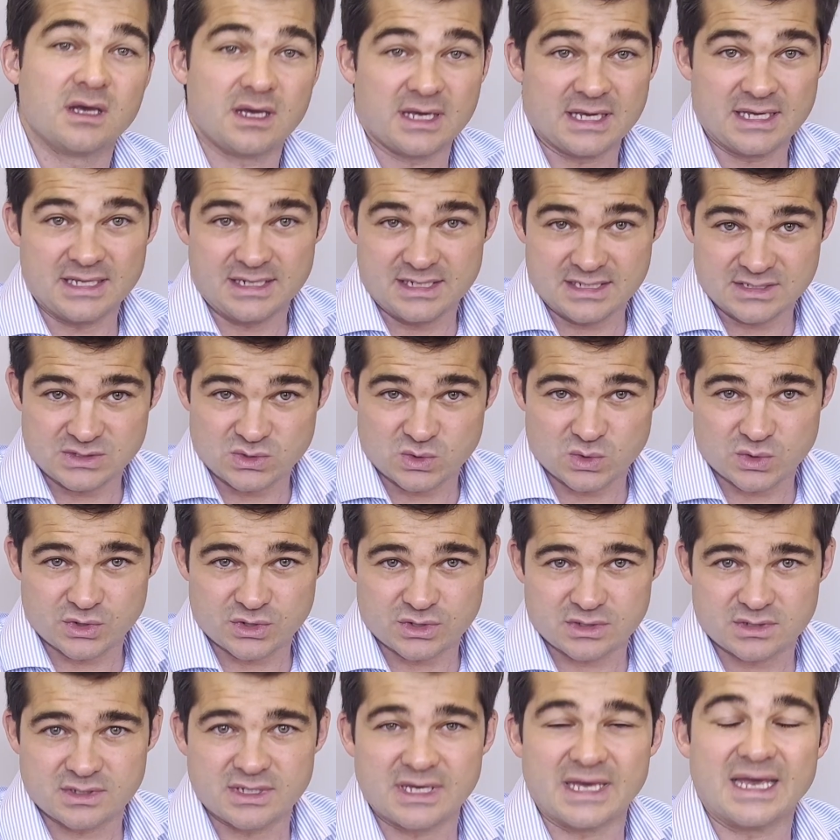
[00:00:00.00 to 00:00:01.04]
in this
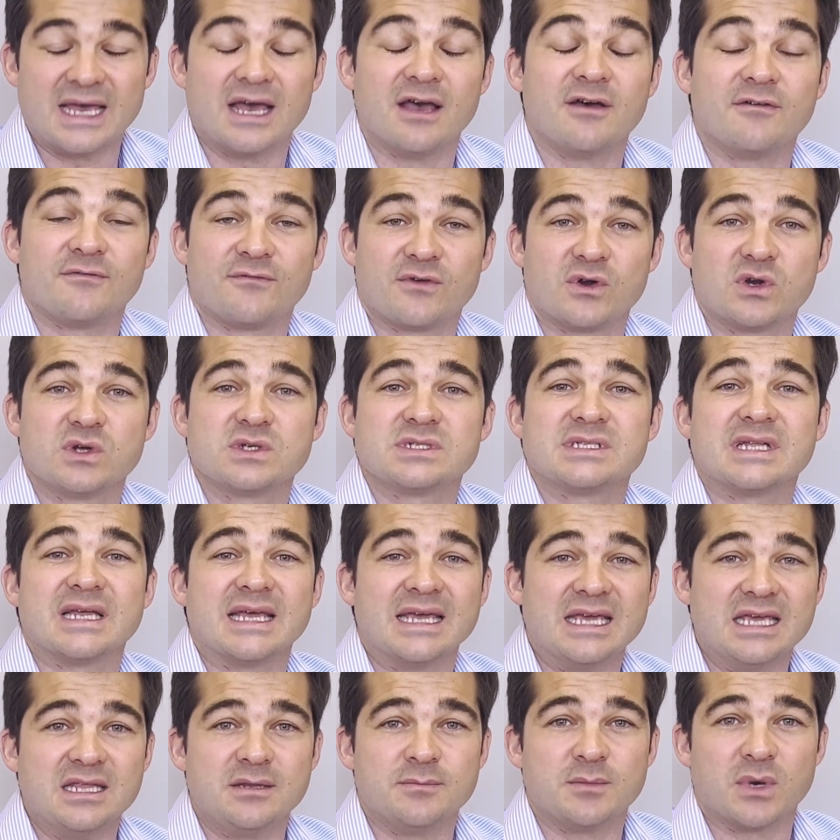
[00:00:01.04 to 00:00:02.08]
order. First,
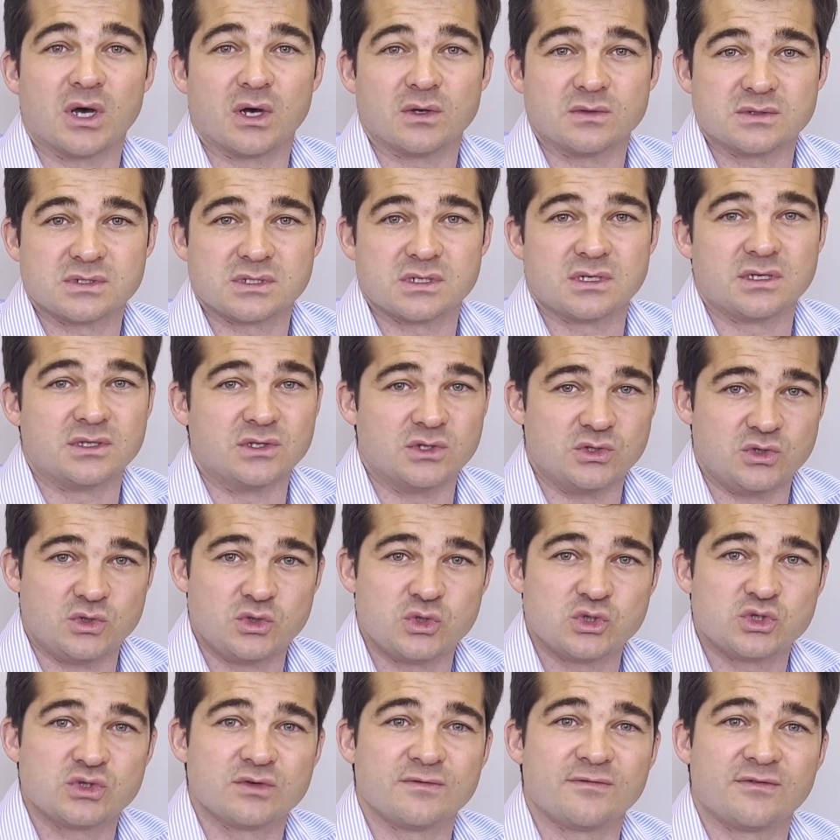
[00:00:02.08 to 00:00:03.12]
inbound. The
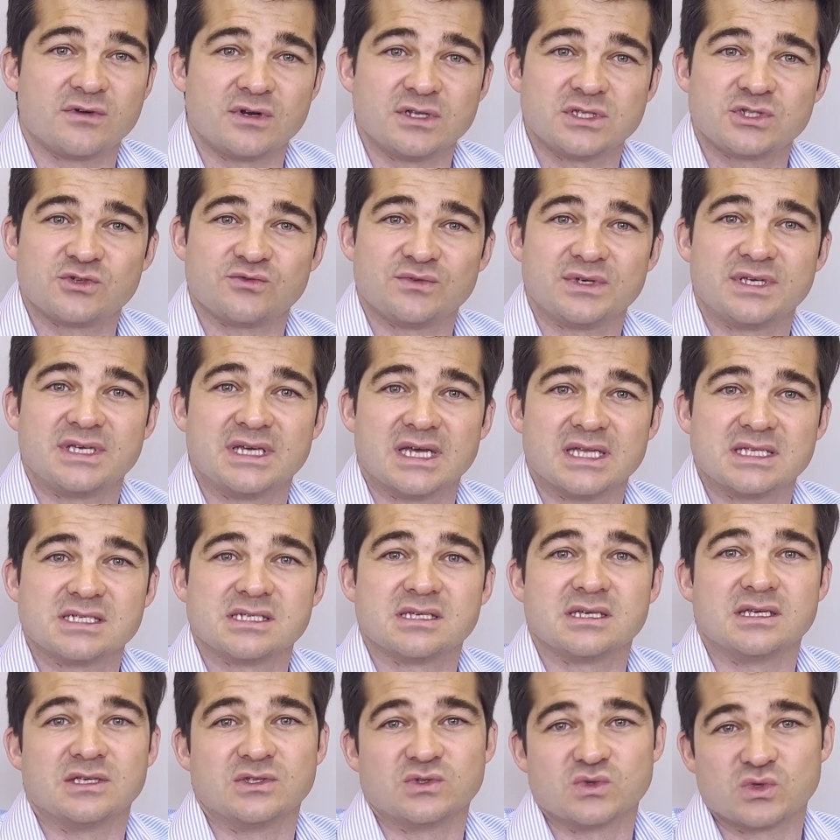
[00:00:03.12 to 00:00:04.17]
user voluntarily
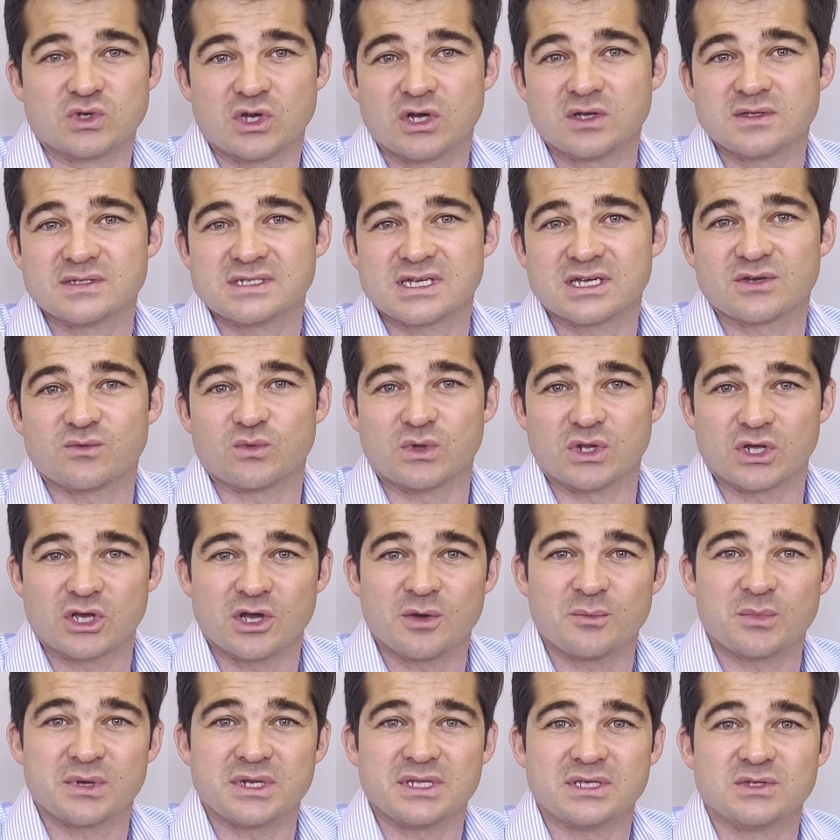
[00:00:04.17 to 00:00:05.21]
gets into contact with a
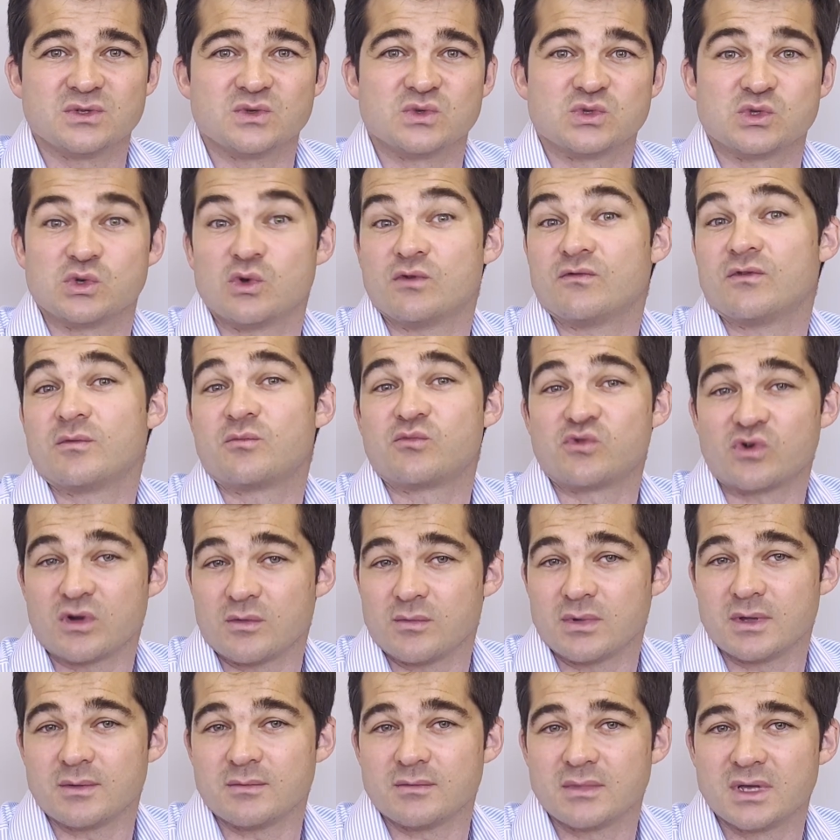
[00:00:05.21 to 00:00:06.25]
company to solve a
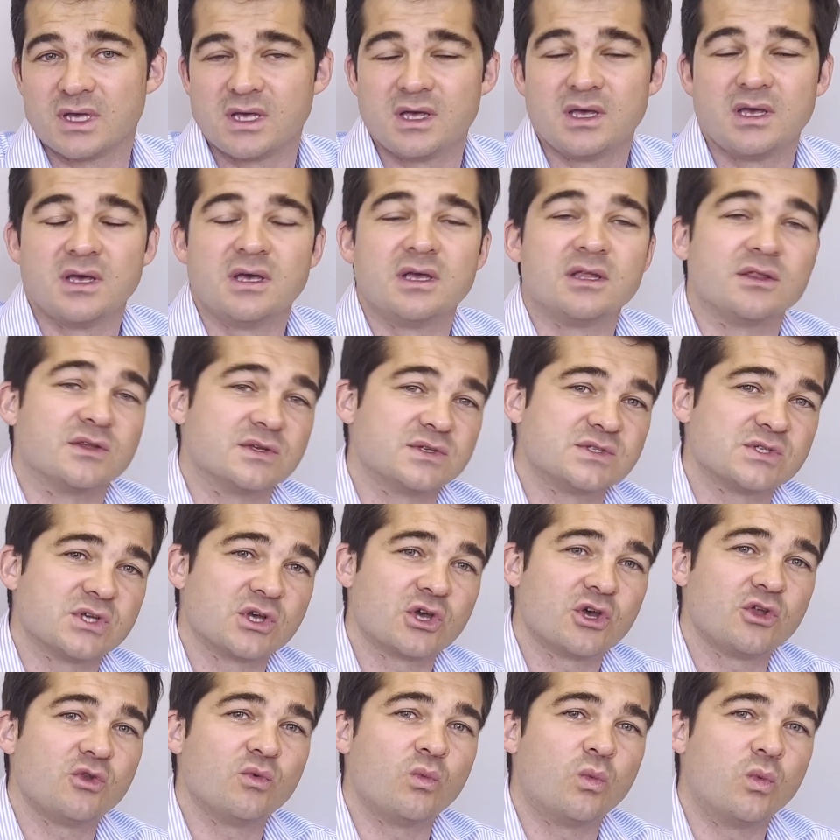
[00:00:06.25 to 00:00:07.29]
problem. The
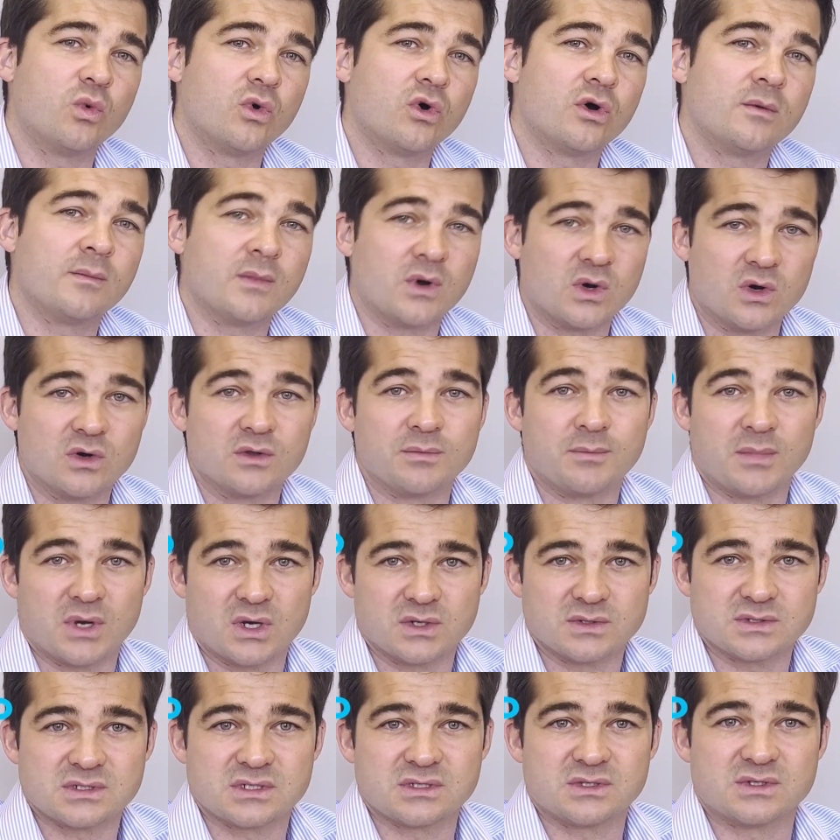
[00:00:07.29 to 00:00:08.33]
second, warm
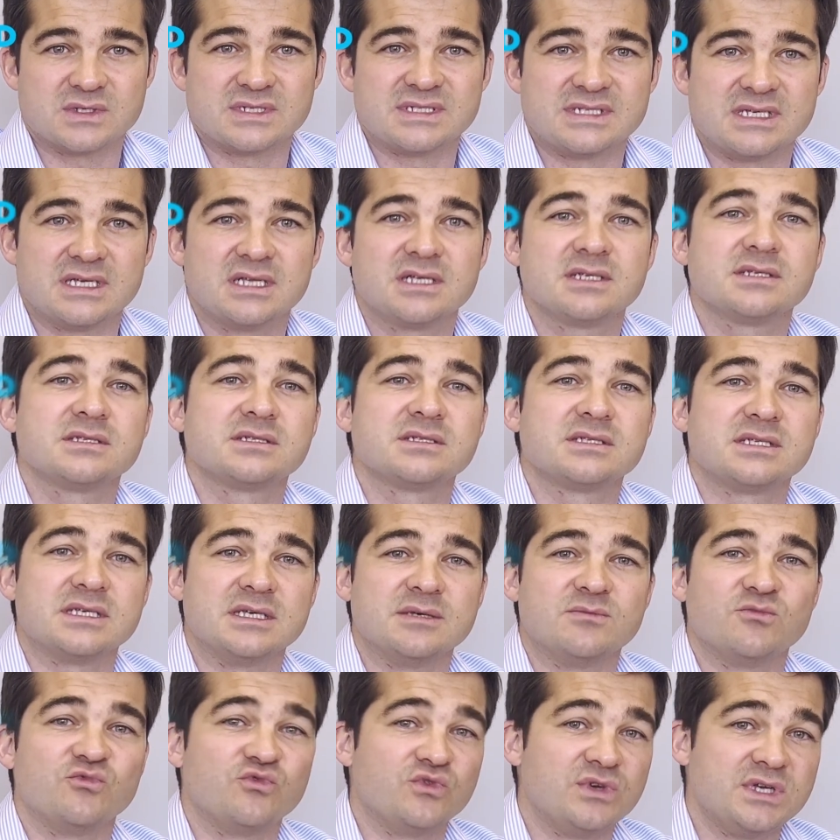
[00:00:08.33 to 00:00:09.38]
outbound. The sales
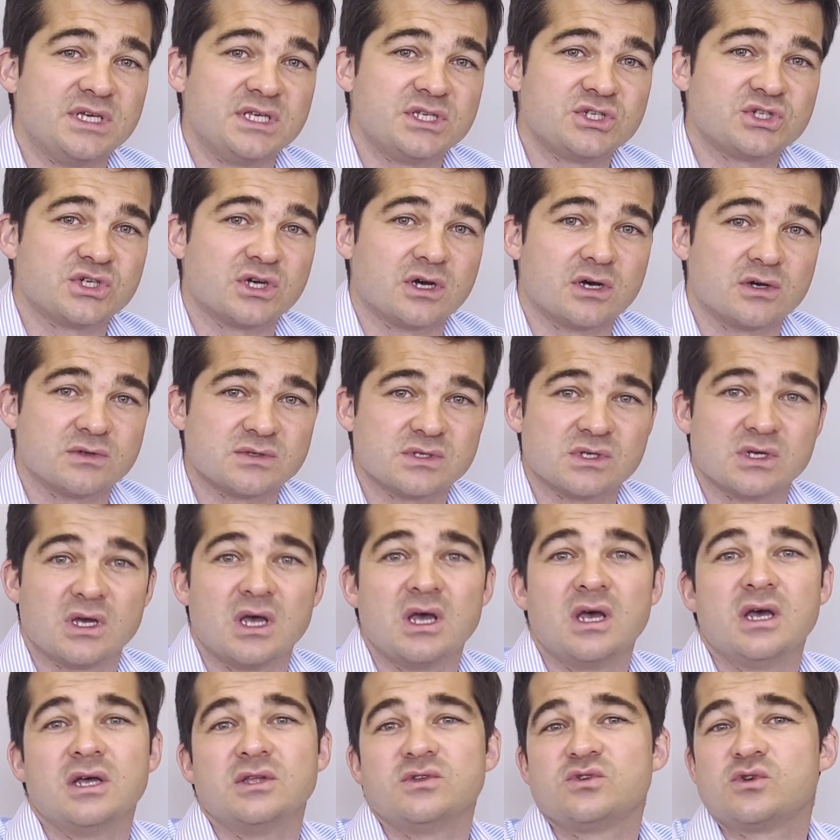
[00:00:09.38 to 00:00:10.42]
team reach out
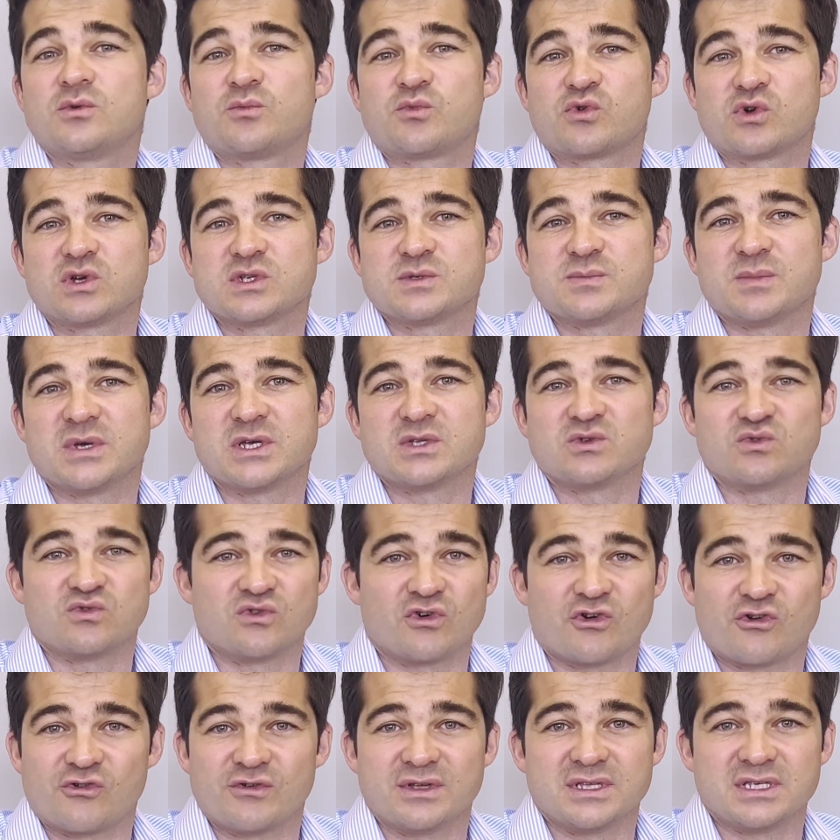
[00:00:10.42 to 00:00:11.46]
to a prospect who
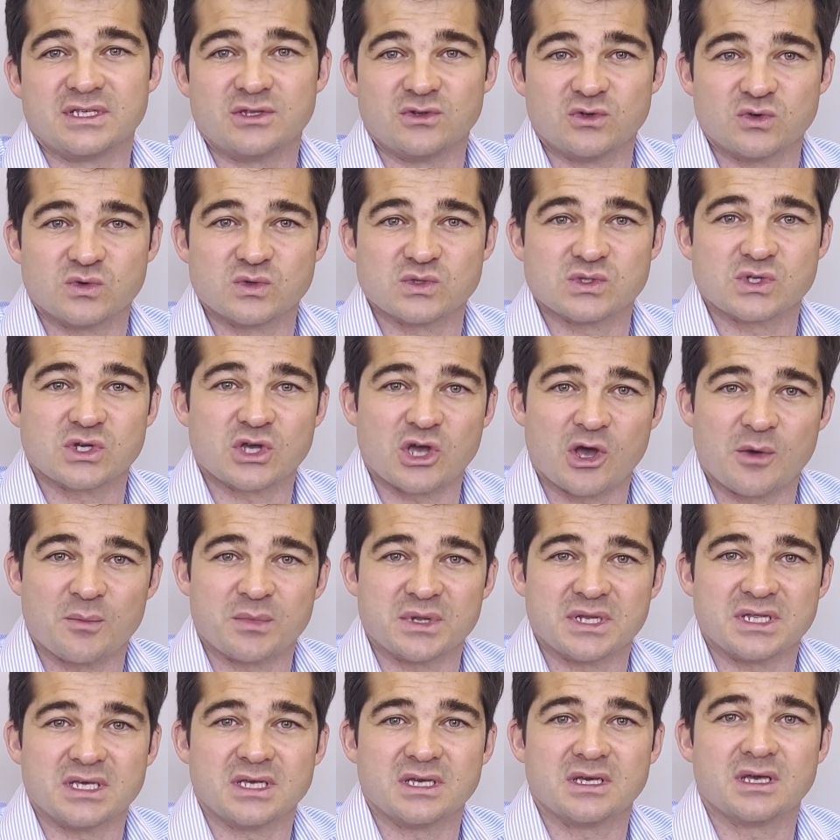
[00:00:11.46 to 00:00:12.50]
already knows the
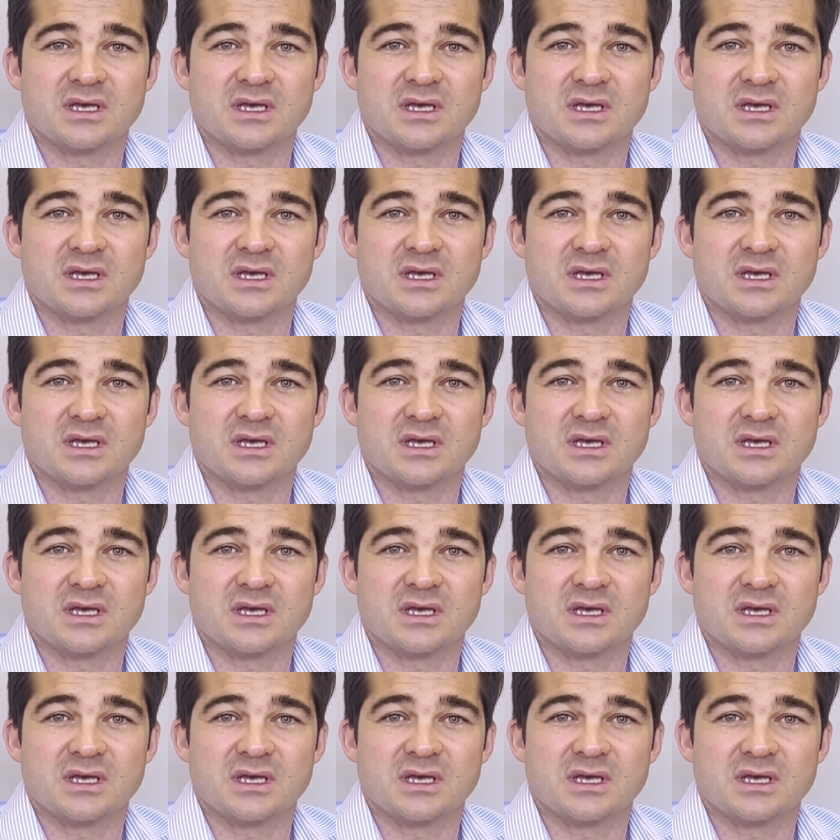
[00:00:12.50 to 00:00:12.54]
company,